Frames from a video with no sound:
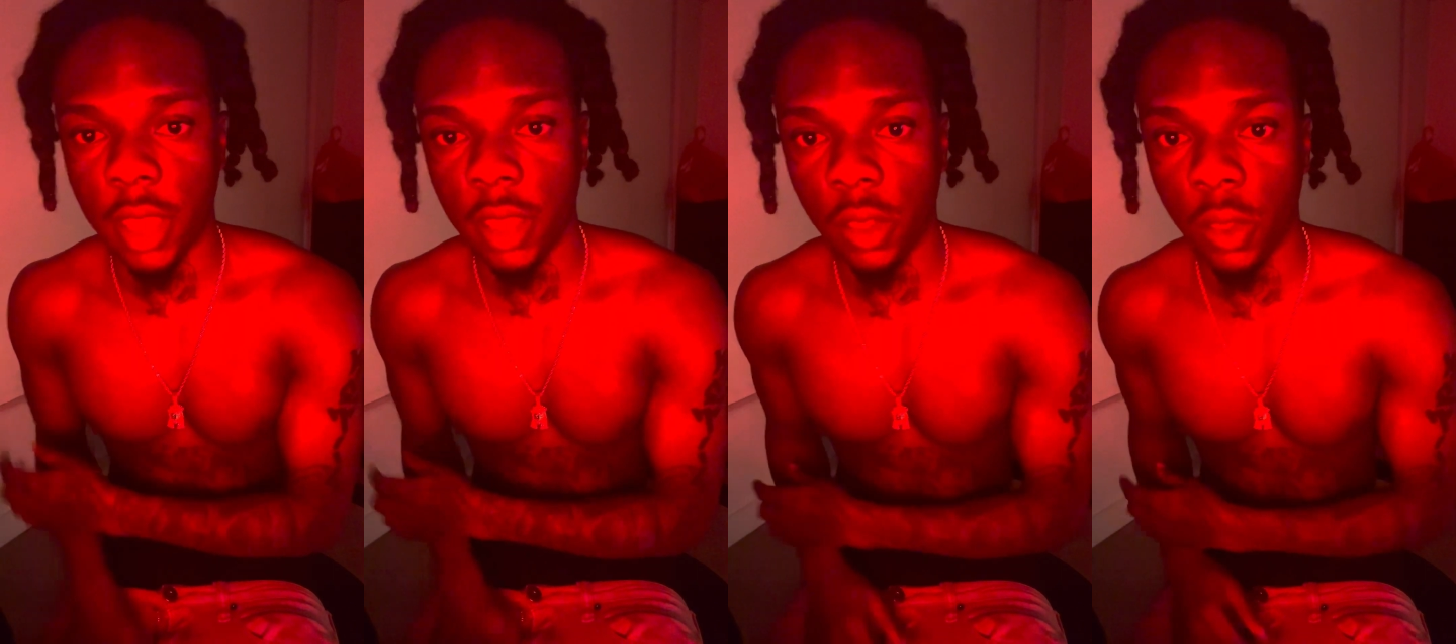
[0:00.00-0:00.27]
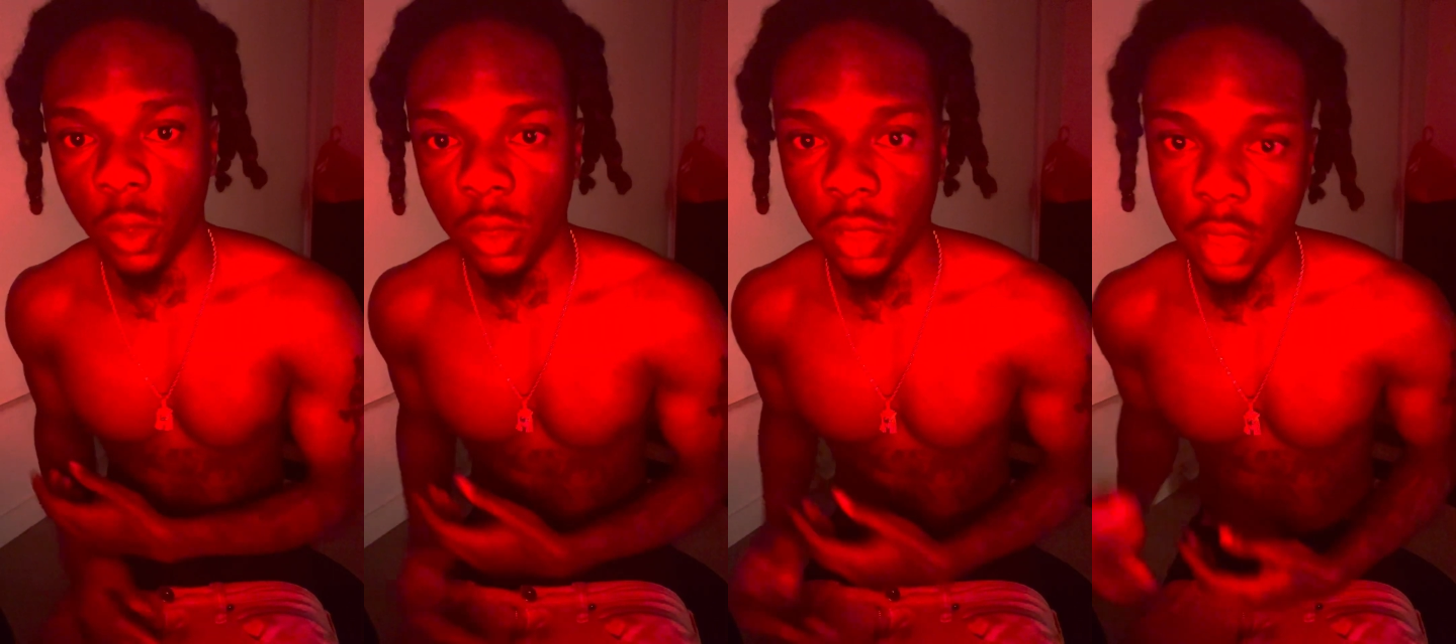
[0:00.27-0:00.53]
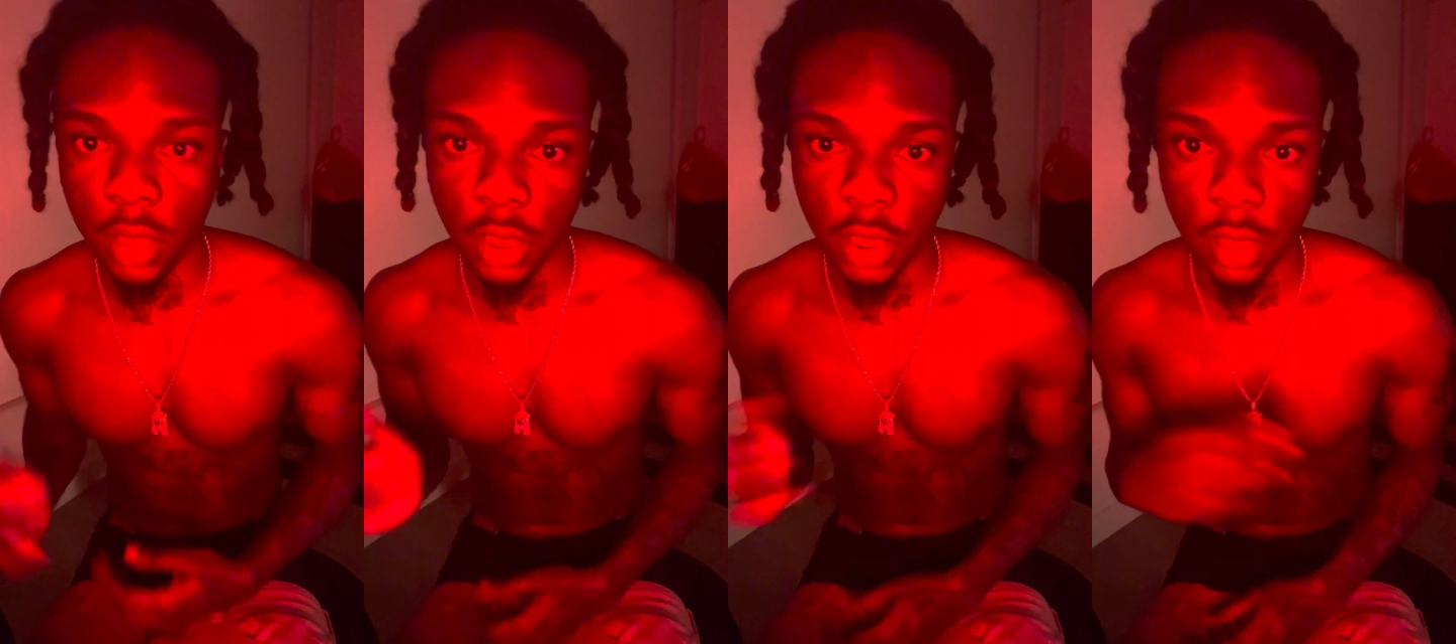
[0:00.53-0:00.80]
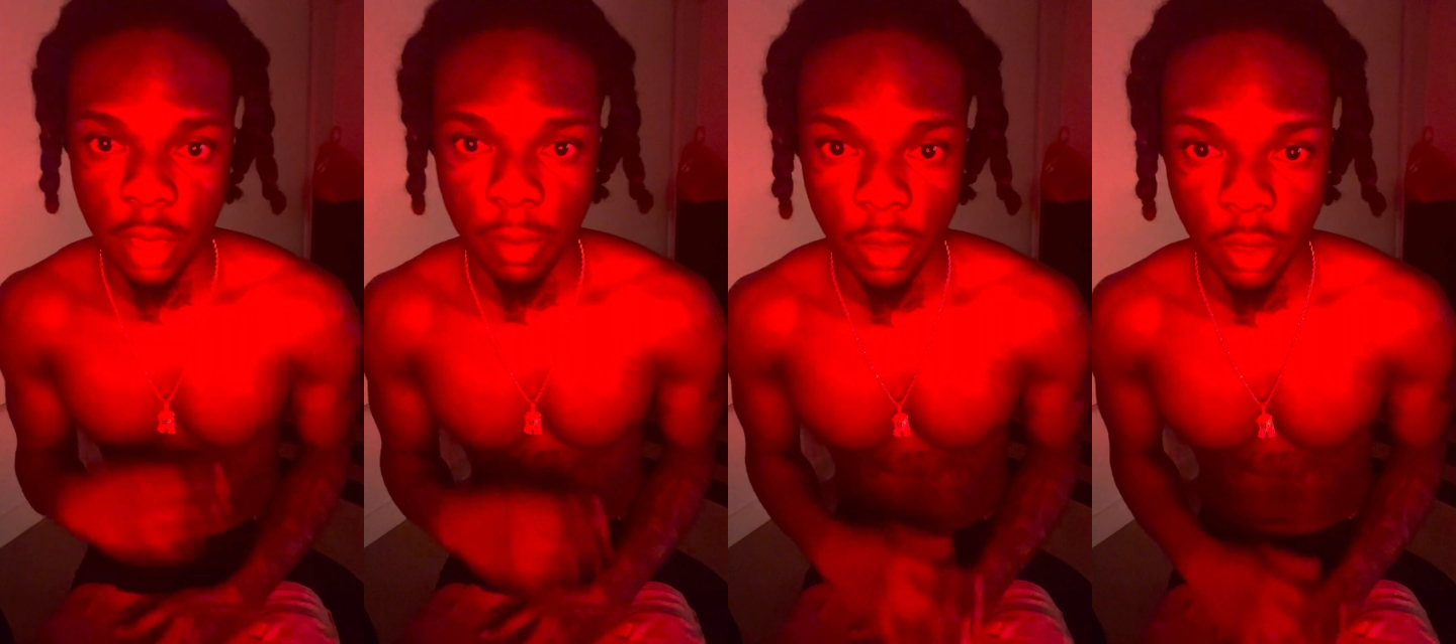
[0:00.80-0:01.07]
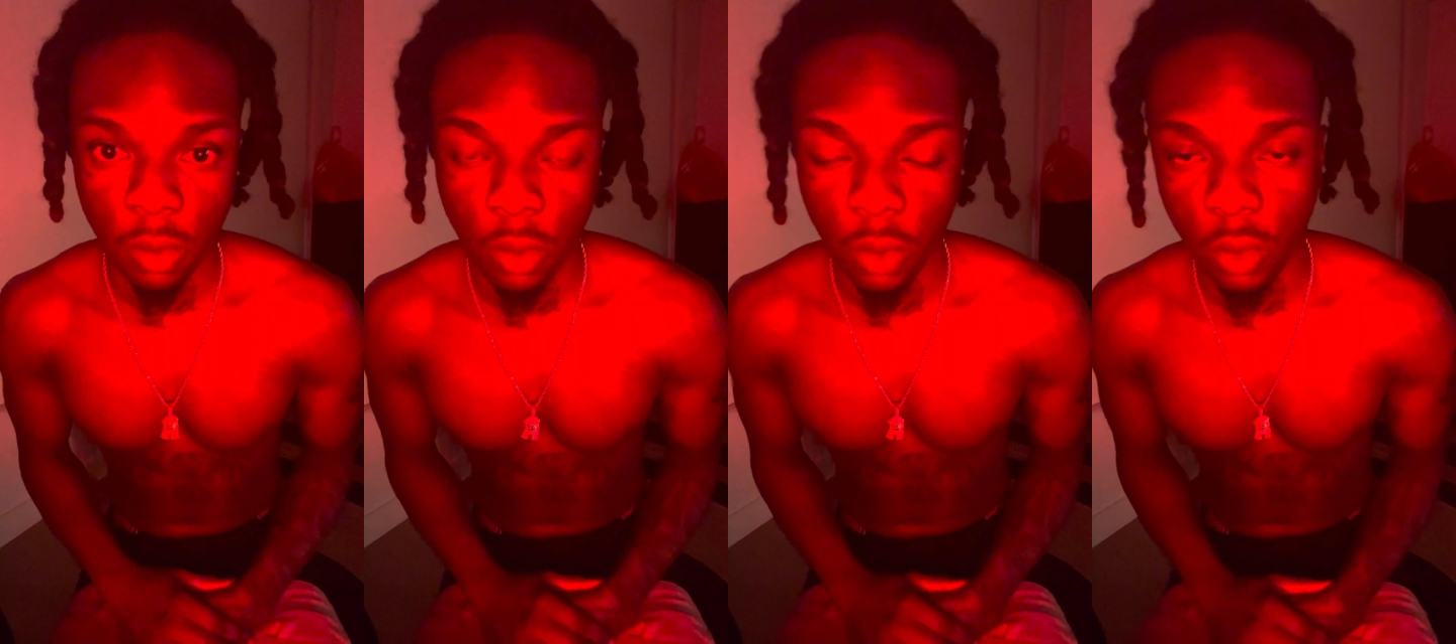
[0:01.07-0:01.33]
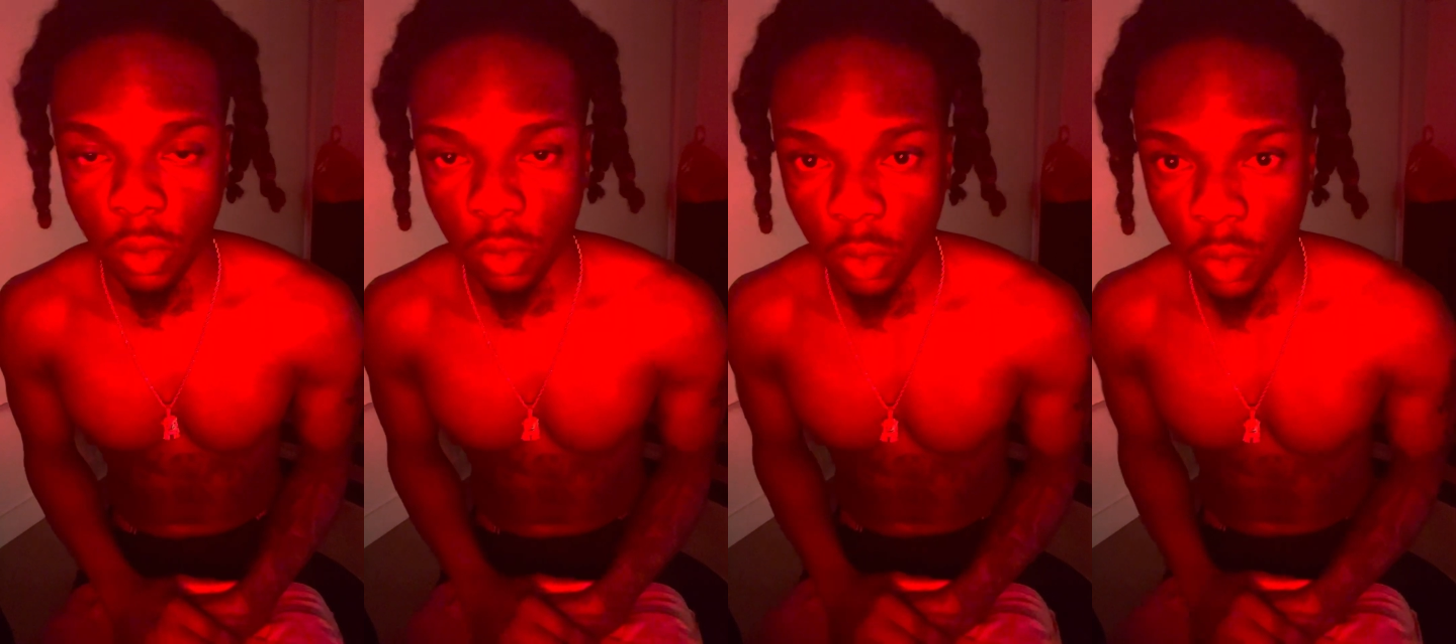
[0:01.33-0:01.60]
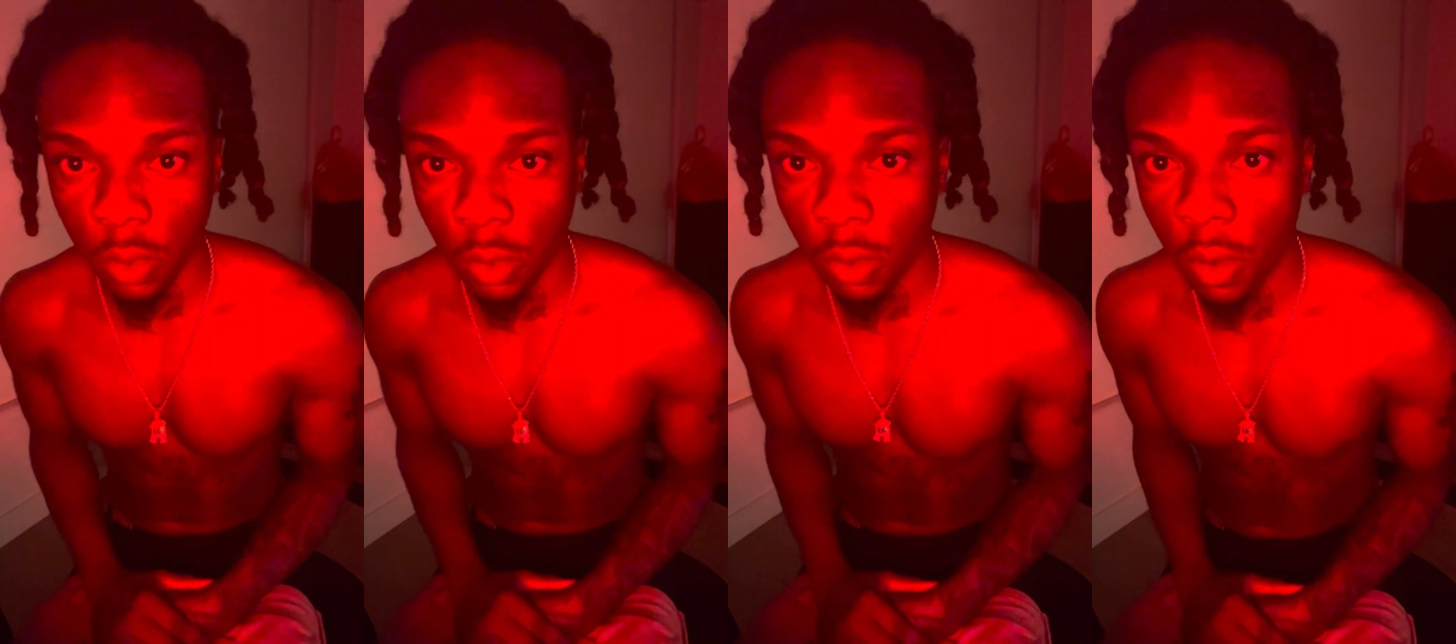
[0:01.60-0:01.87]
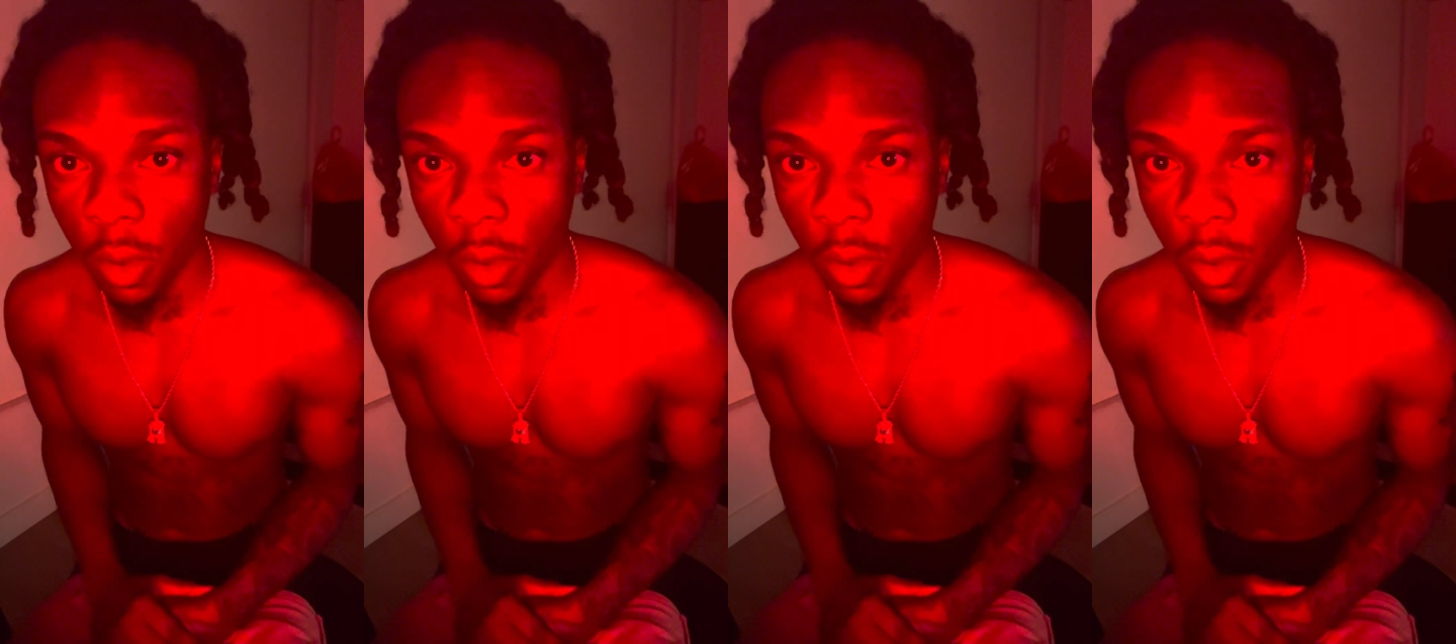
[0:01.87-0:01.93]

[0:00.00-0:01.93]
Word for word: little sucker shit that been going on, you know?